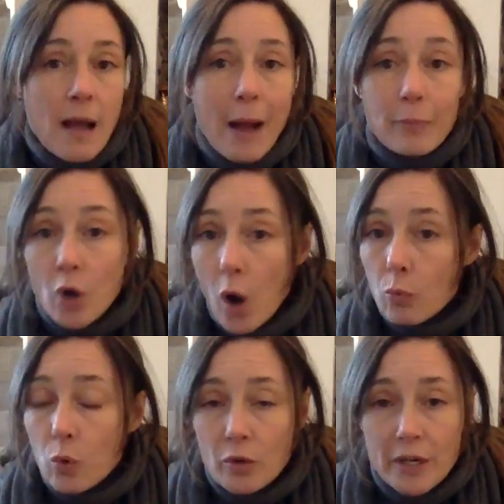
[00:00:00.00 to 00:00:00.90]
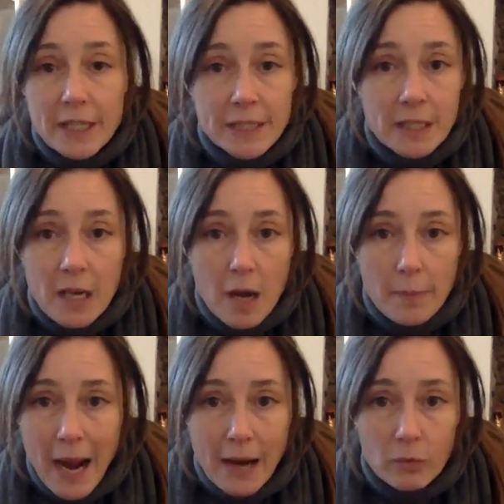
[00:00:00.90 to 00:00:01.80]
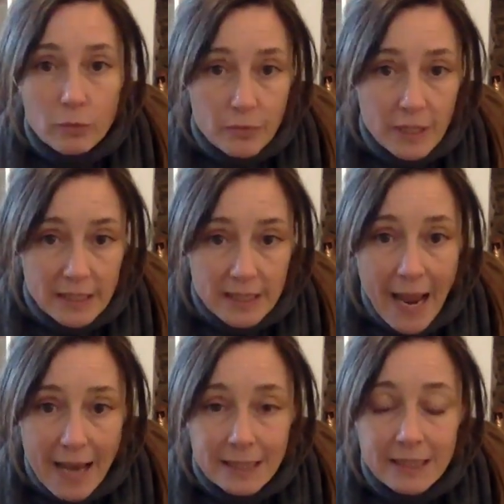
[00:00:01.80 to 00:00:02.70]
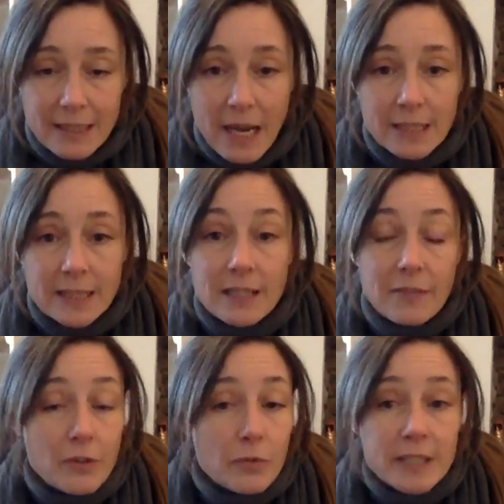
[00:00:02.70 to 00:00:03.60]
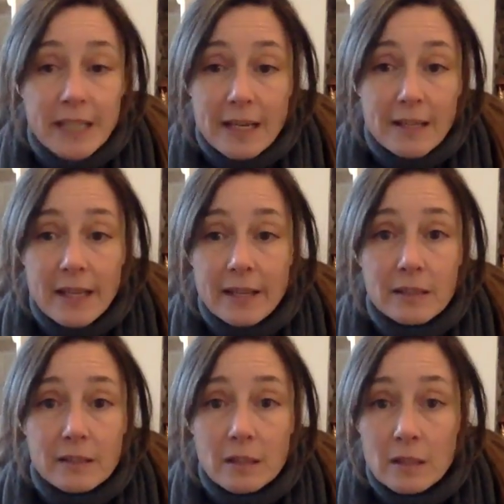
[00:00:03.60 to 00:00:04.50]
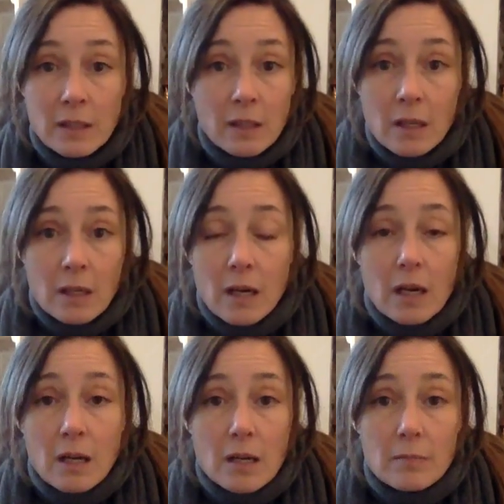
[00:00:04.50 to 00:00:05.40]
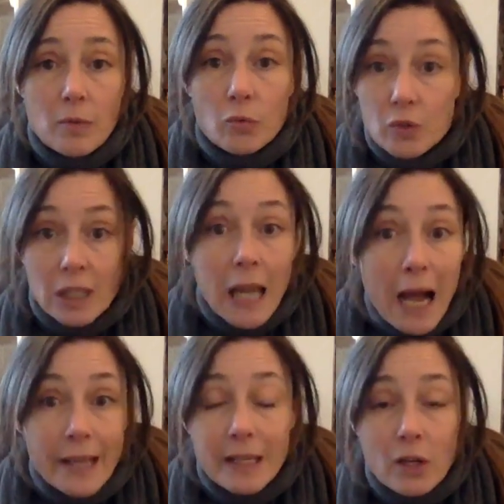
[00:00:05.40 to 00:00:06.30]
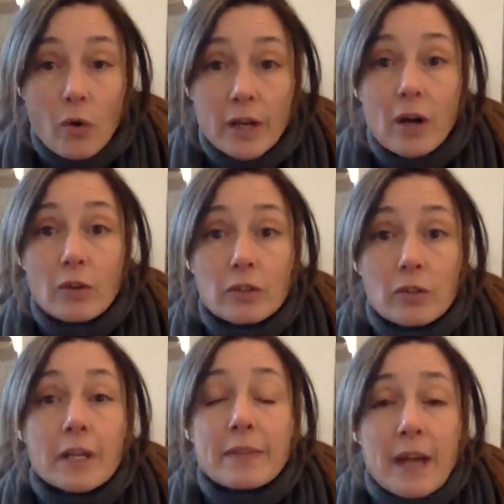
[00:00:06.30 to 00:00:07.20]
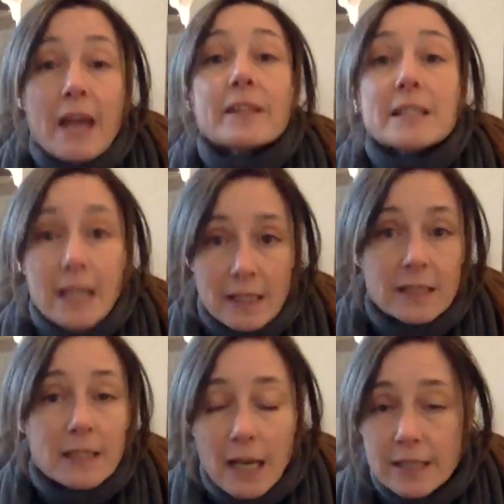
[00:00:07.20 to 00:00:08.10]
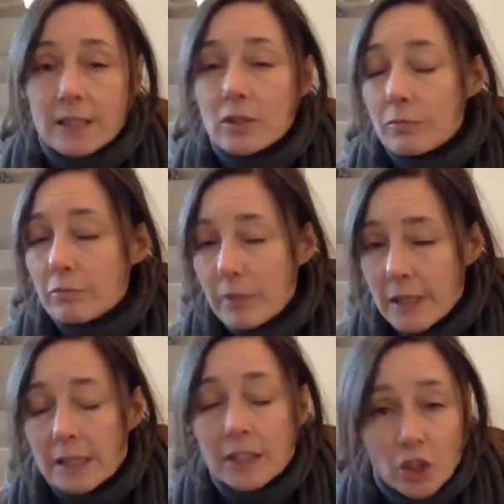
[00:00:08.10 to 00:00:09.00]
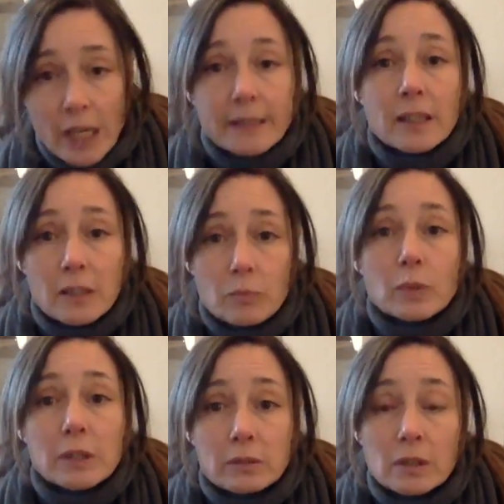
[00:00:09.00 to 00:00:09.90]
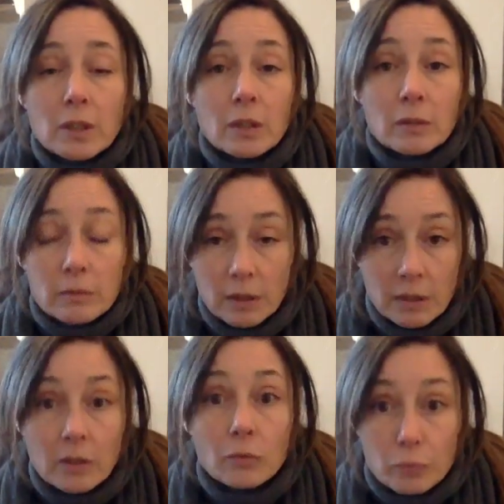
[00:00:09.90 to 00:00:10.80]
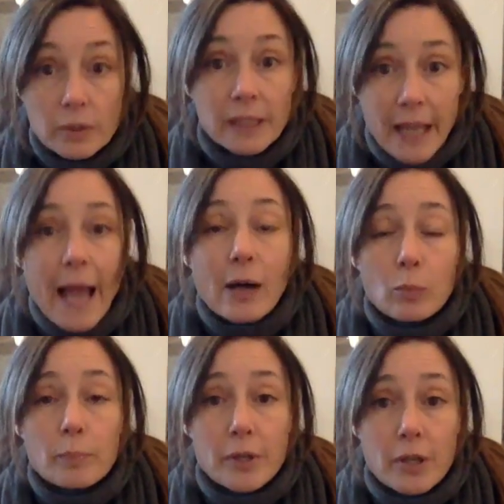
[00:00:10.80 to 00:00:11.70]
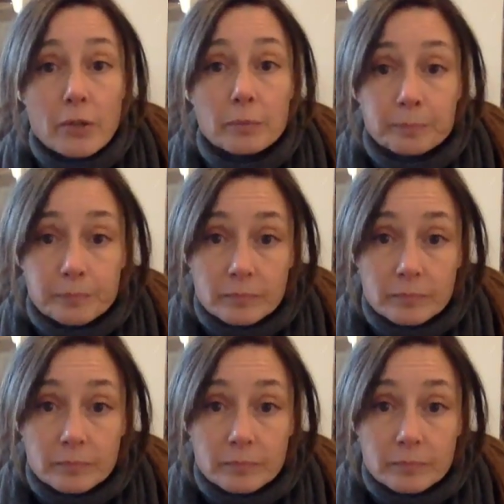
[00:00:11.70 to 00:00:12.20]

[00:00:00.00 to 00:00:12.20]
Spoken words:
I'm not worried about these exercises. If there is anything underlying going on in there, these exercises are really gentle and will really help you